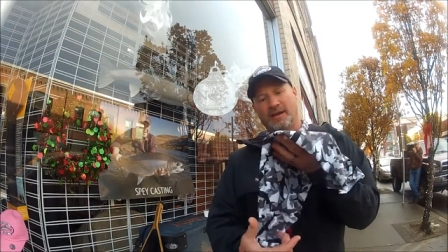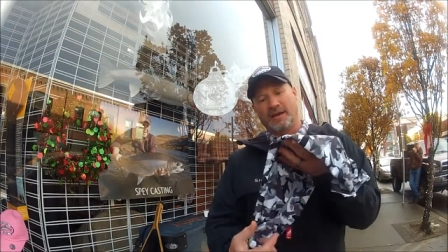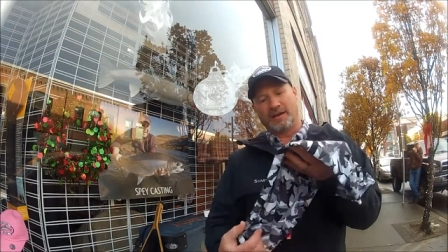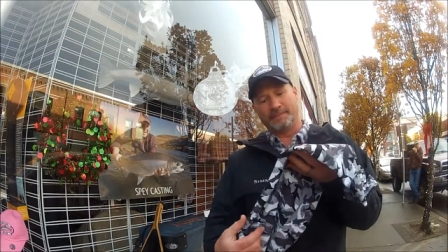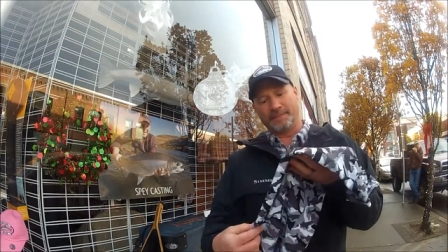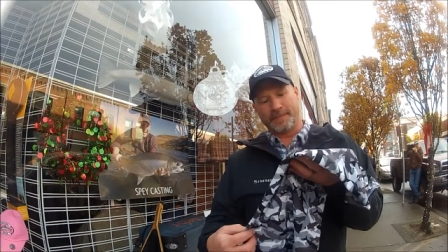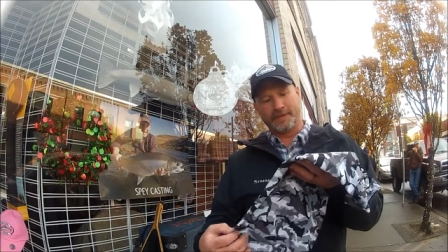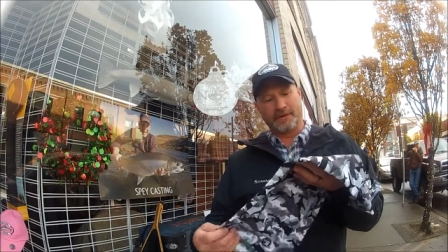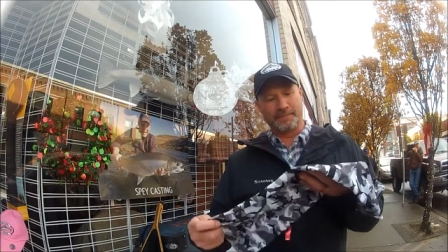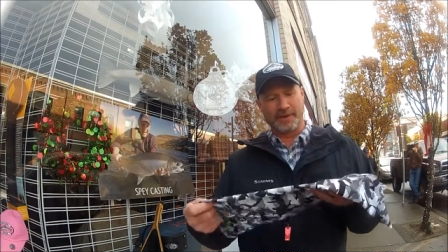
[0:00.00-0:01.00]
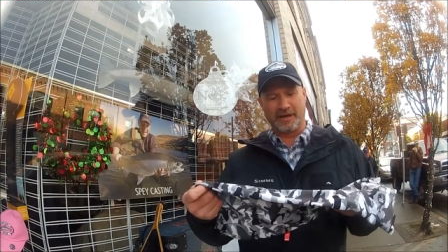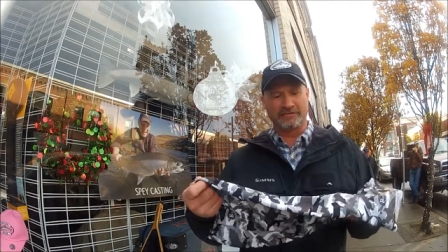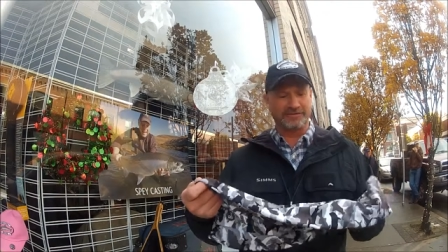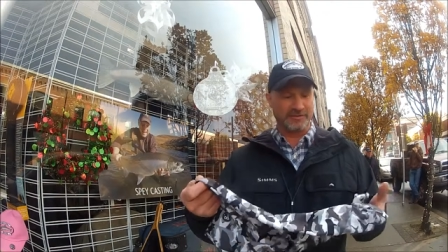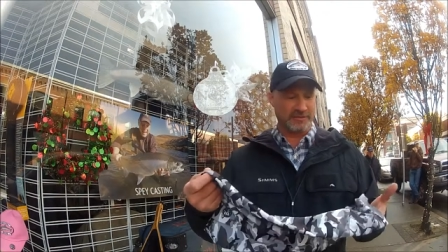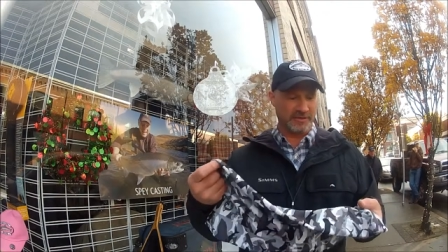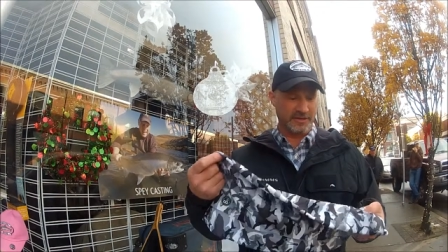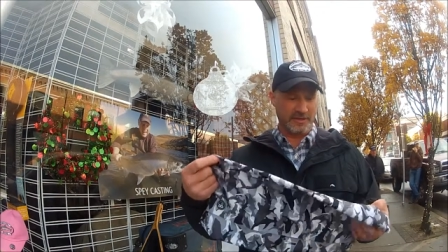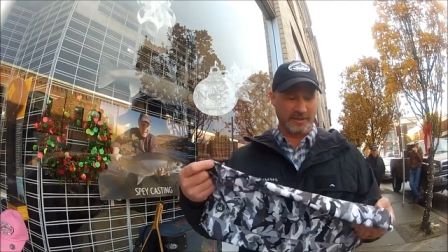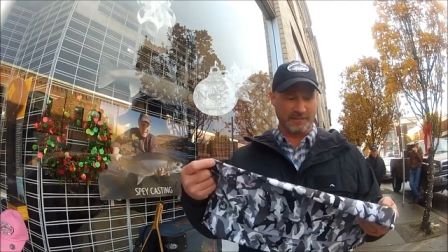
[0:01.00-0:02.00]
Um, they're called a buff.
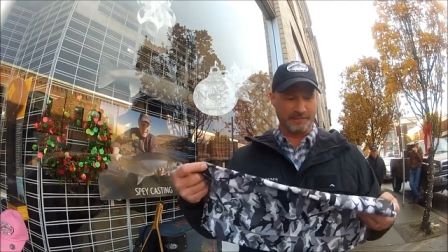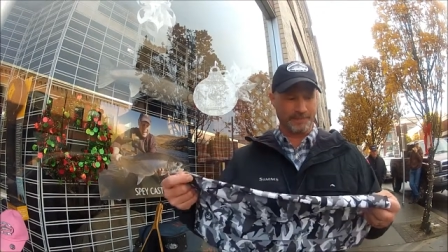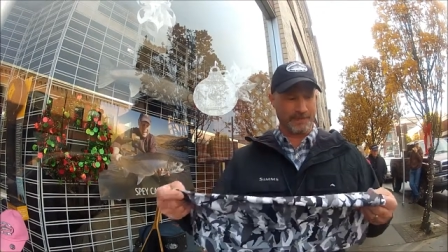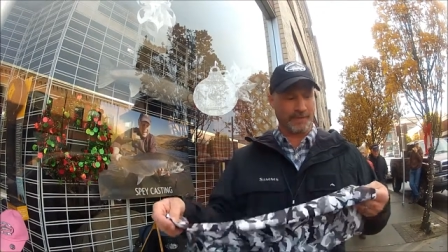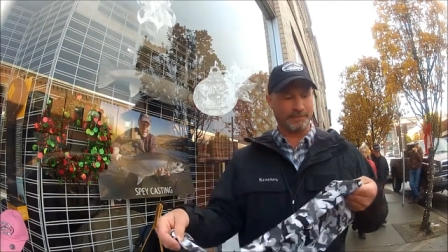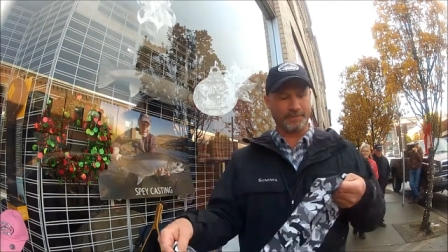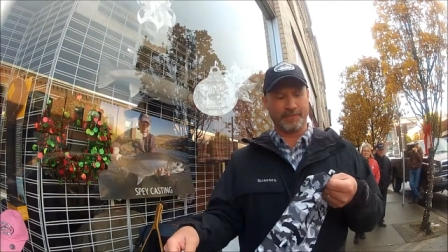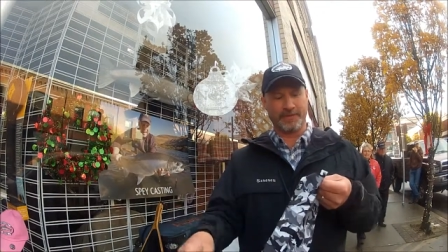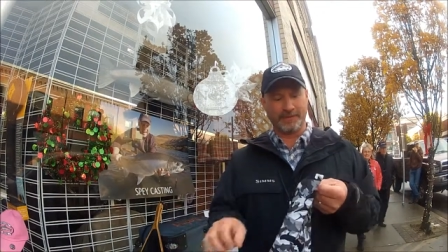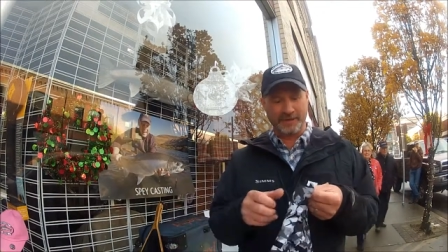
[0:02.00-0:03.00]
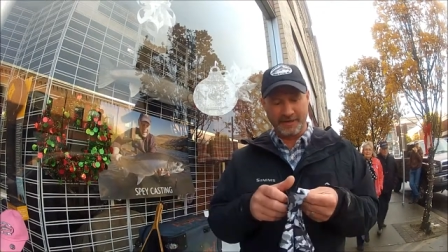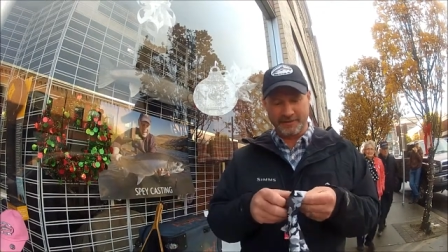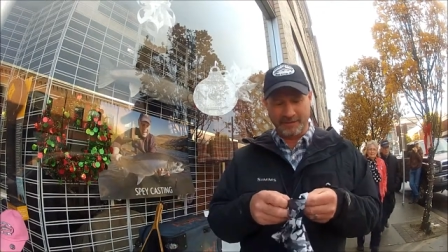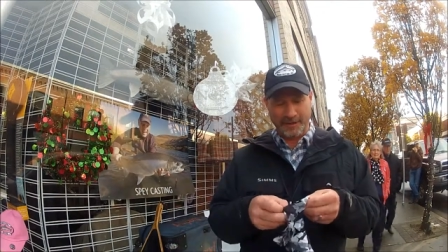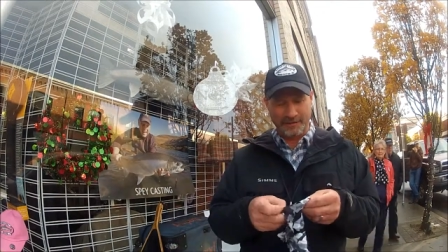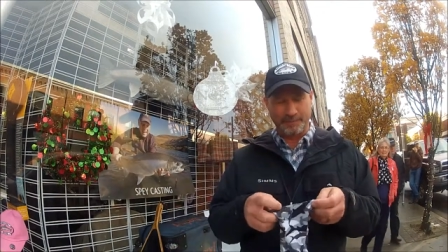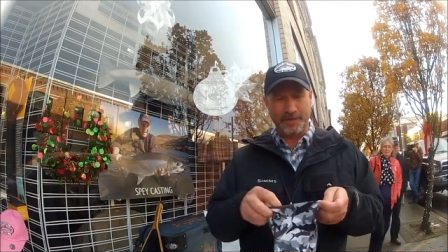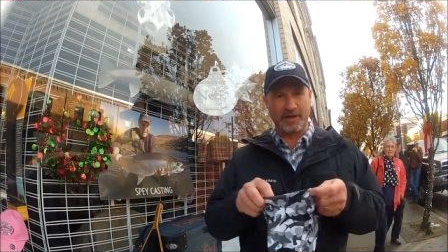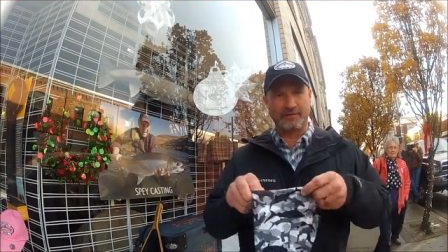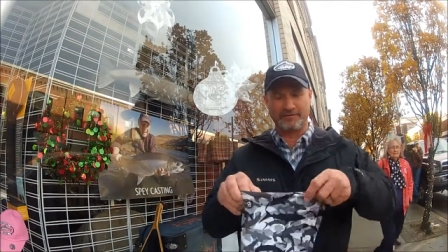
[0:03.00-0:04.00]
Um, the unique thing about a
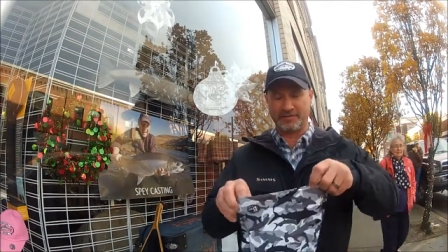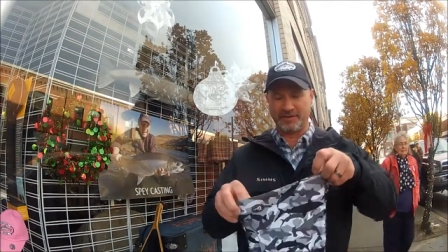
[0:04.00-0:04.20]
buff